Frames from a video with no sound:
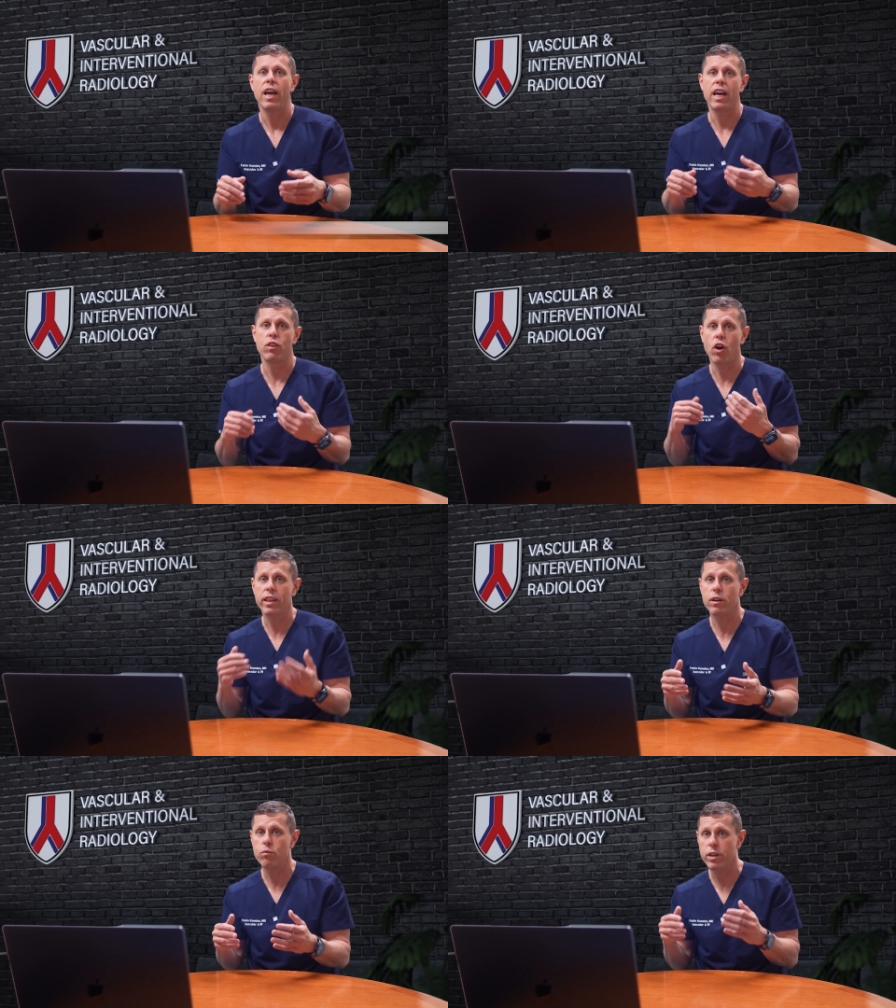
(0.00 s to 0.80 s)
and
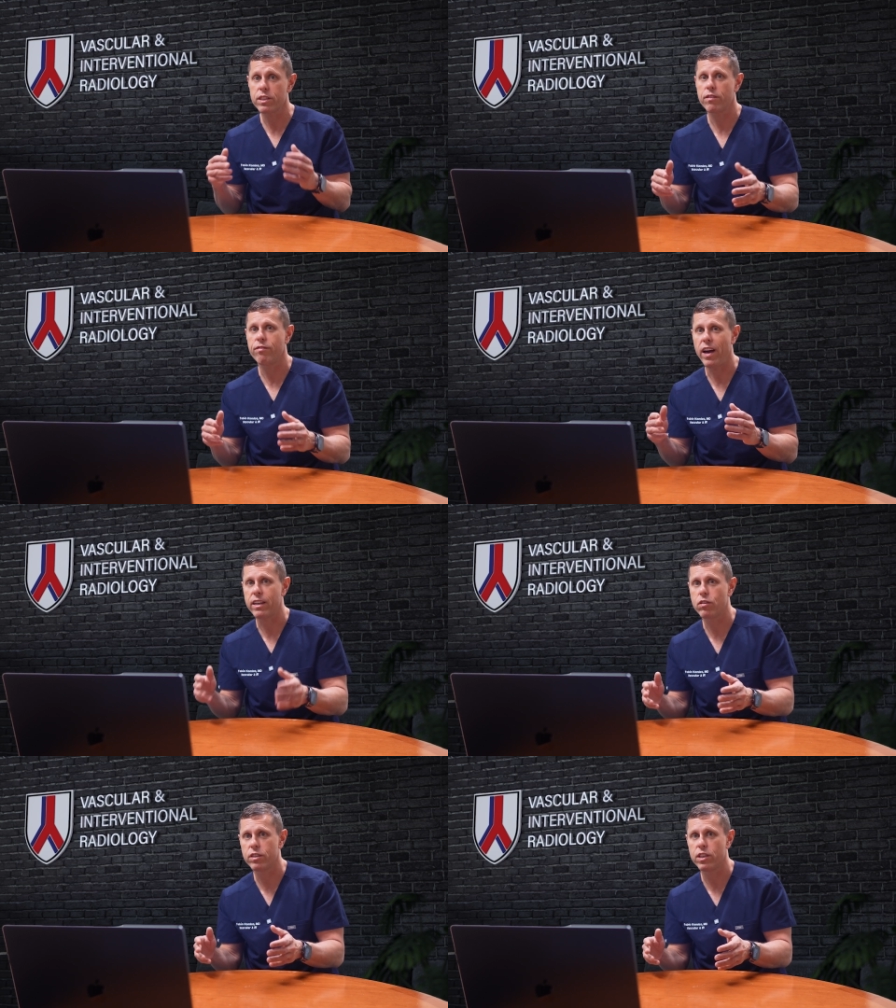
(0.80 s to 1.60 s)
other risk
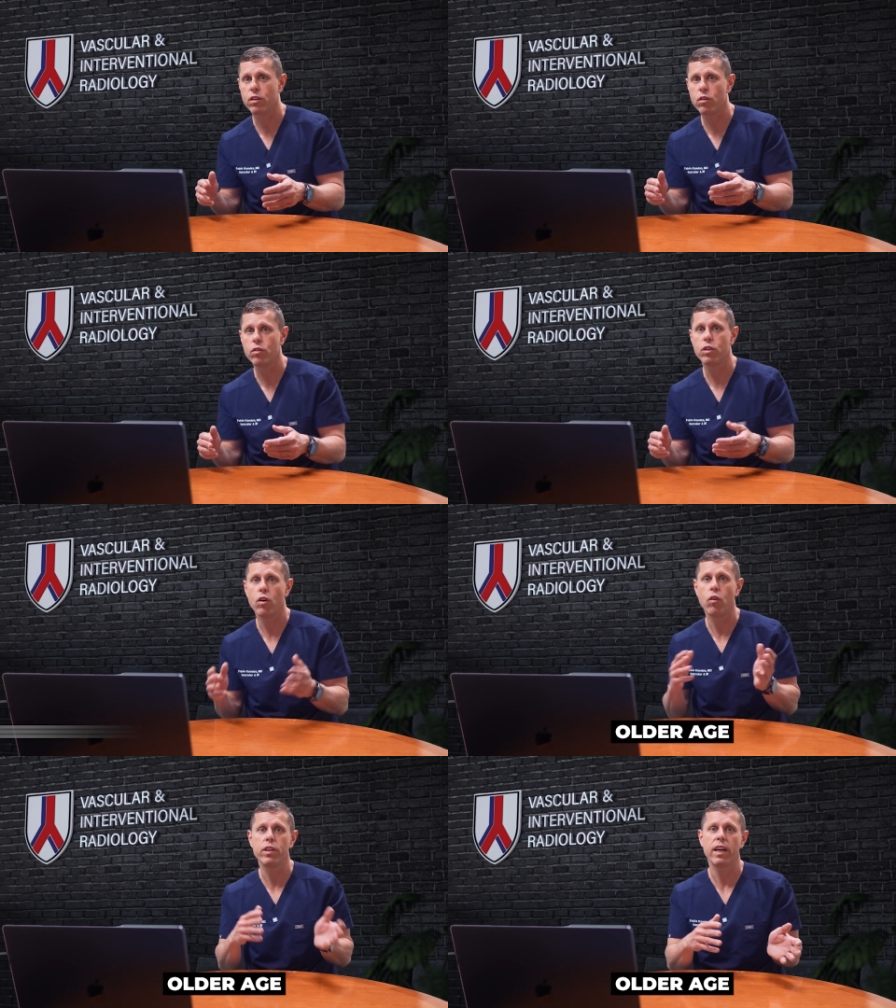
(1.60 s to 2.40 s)
factors
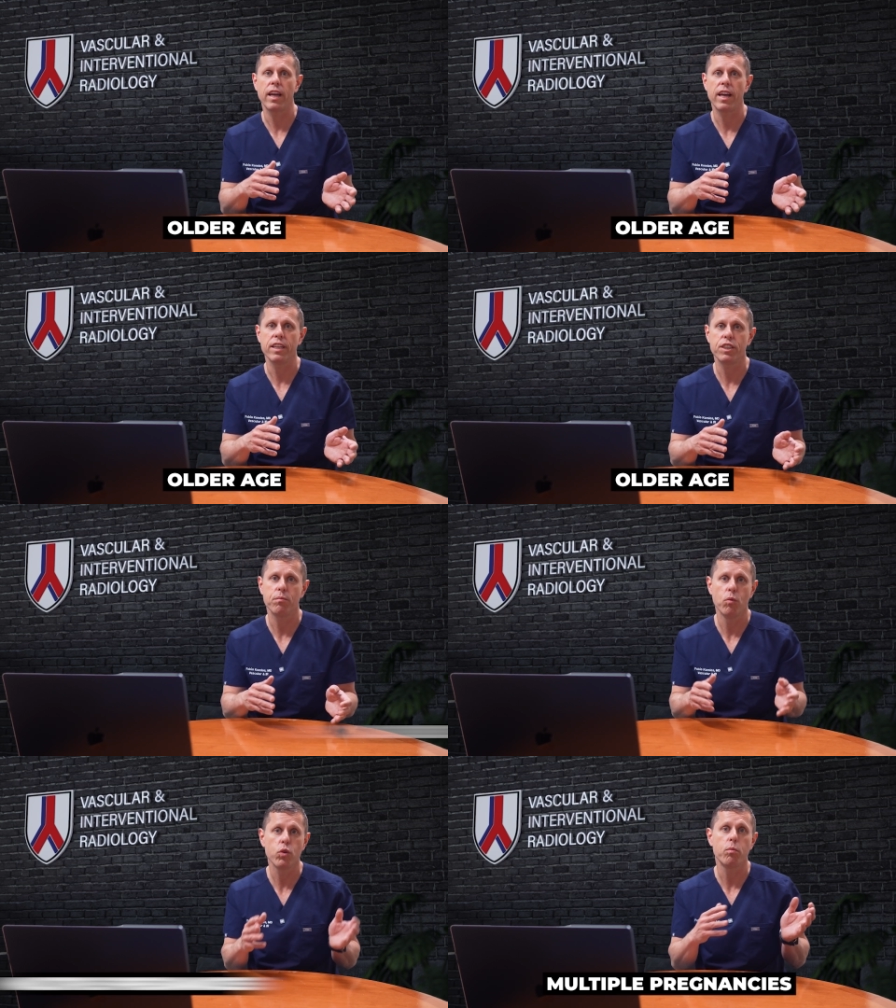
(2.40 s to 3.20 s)
include older
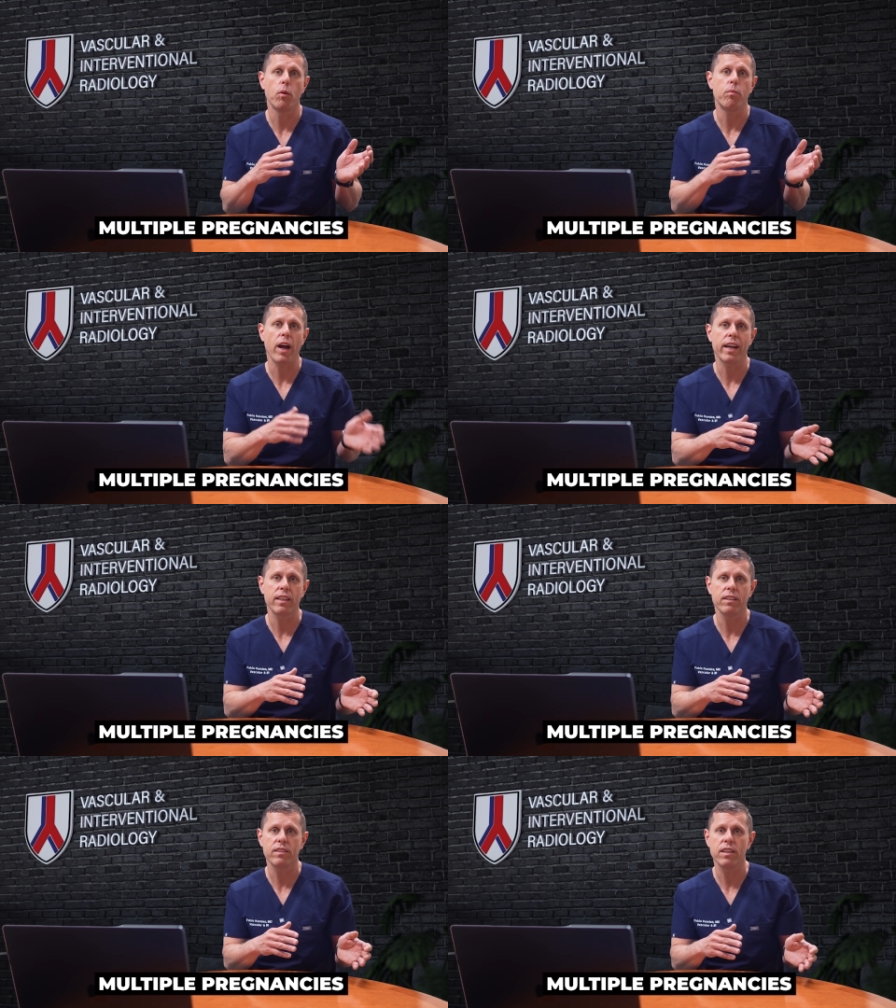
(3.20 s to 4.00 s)
age, multiple
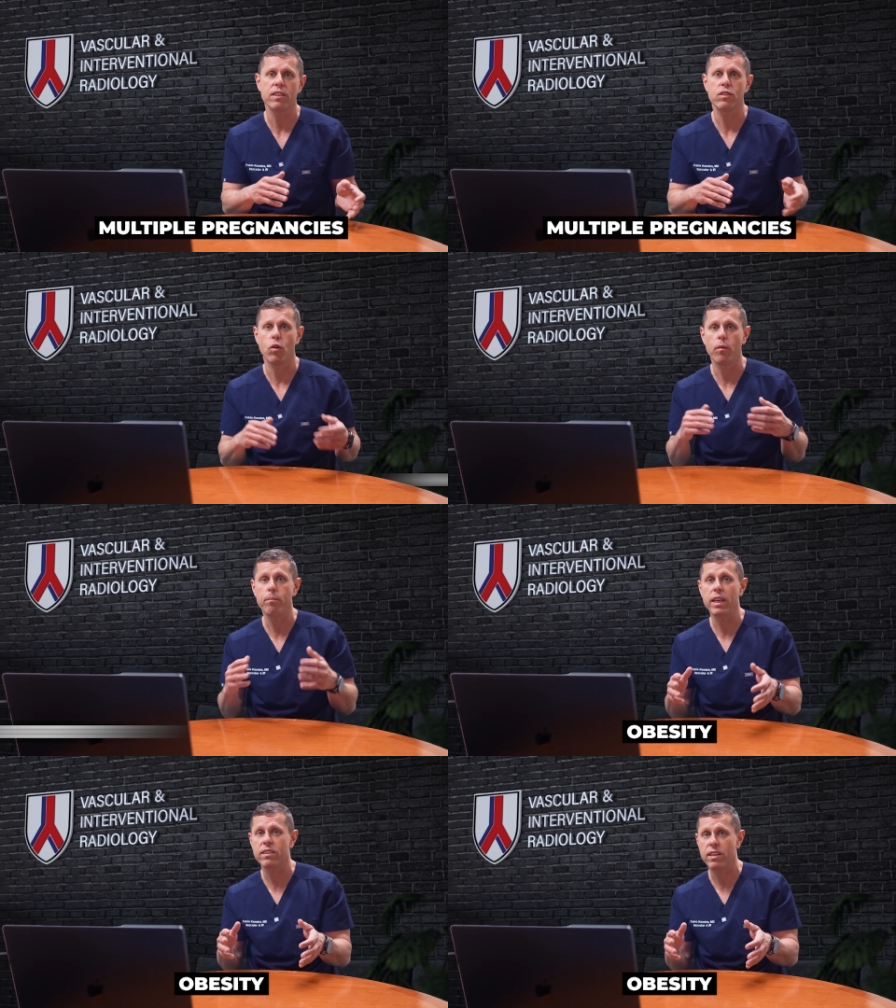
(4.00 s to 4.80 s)
pregnancies,
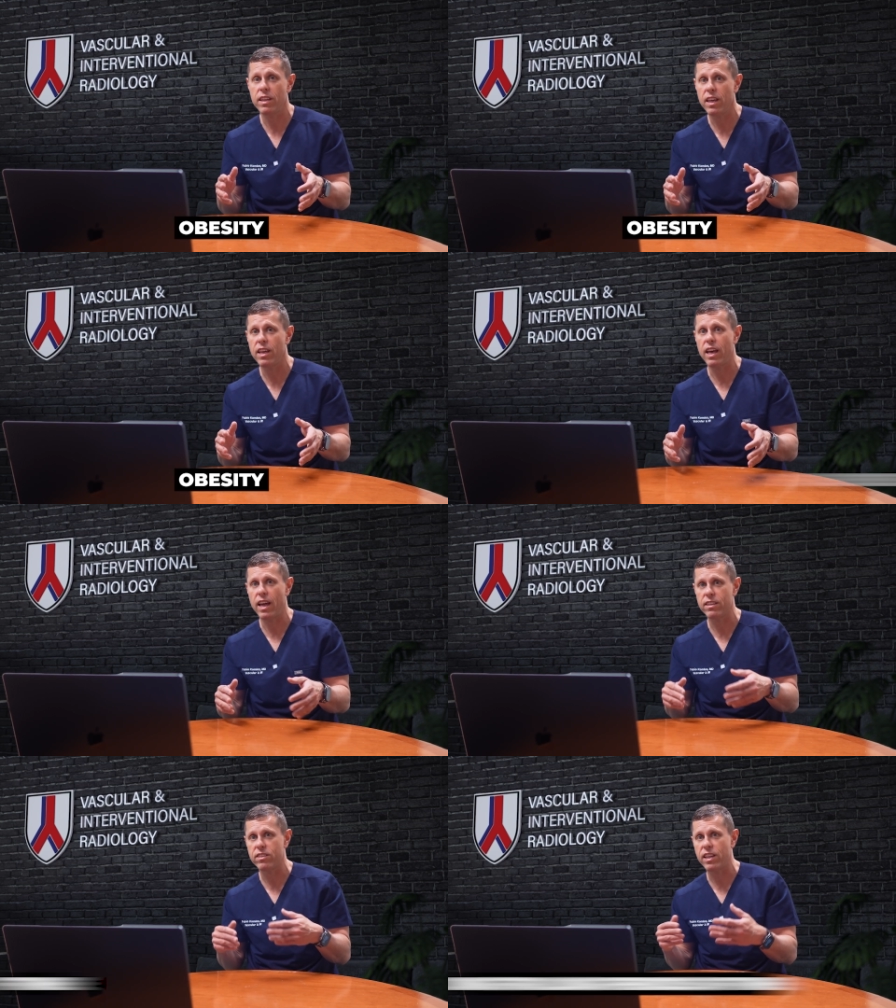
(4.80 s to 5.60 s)
obesity,
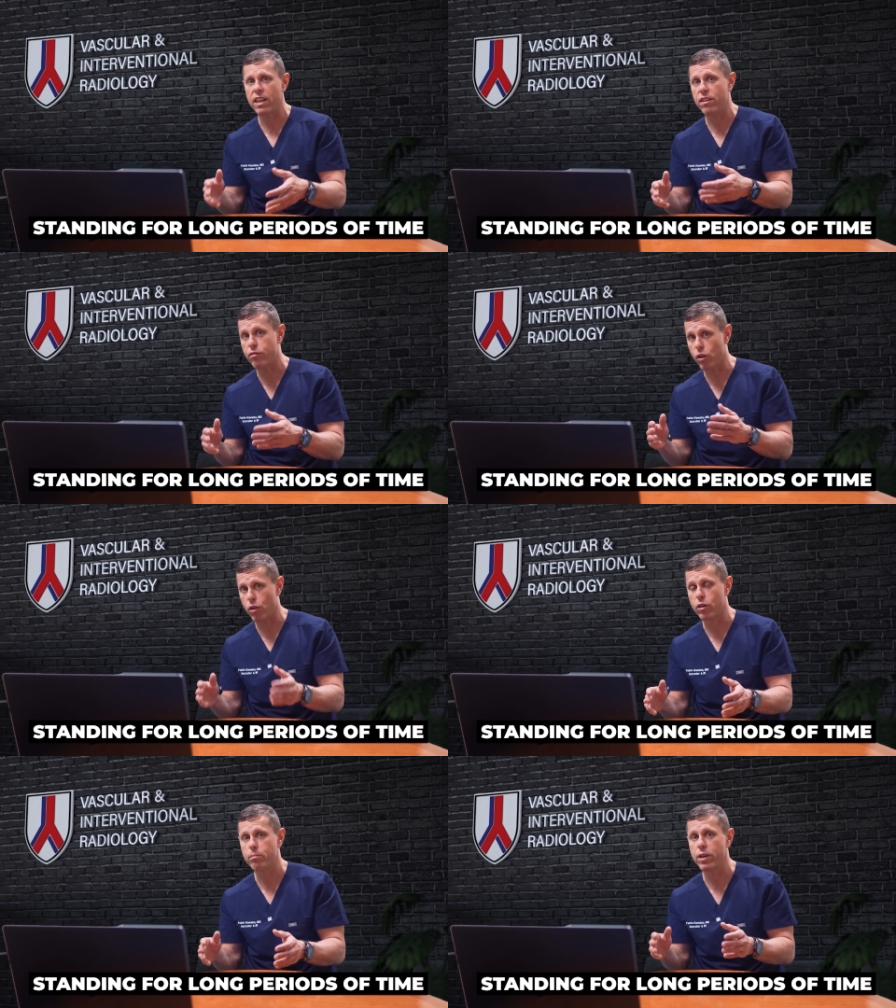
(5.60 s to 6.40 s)
and standing for
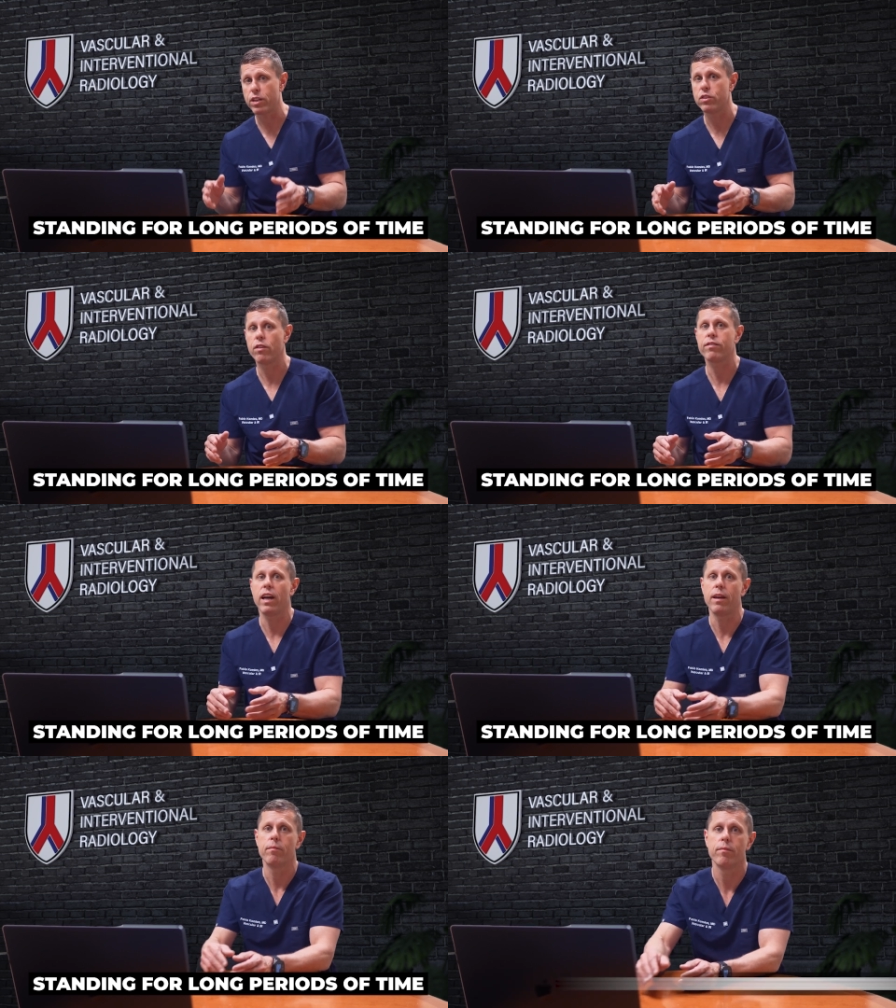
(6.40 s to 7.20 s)
long periods of
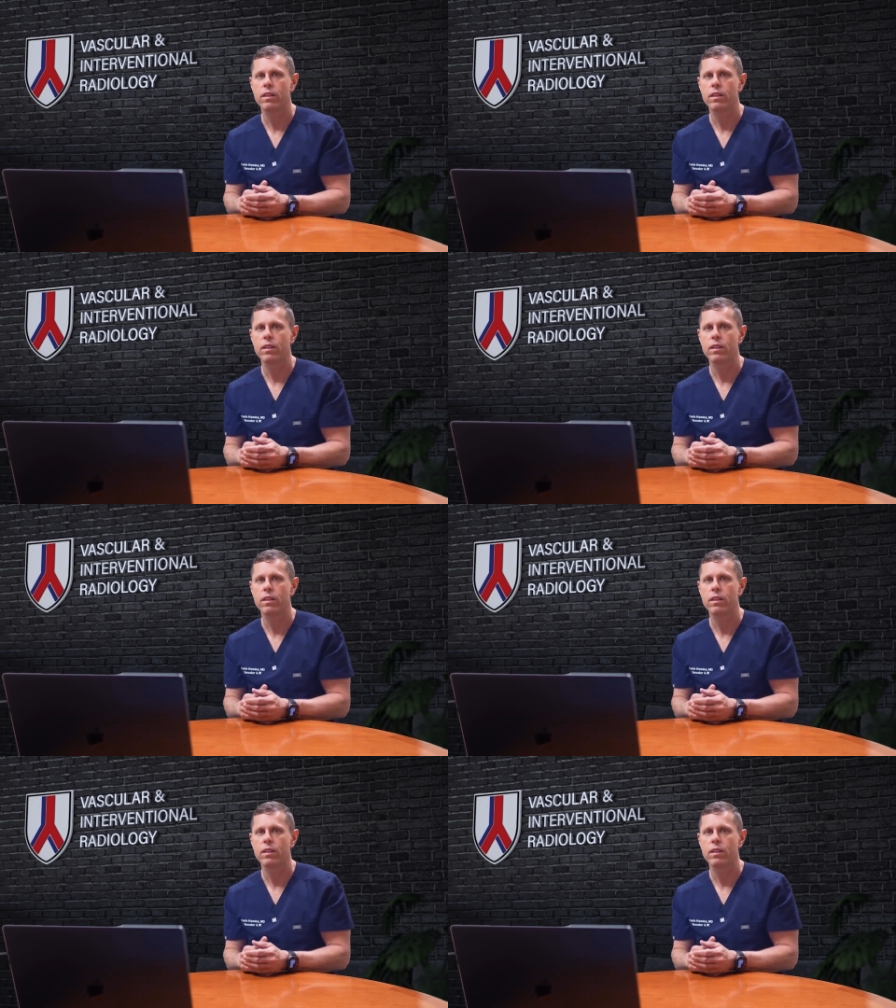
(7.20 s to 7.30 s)
time.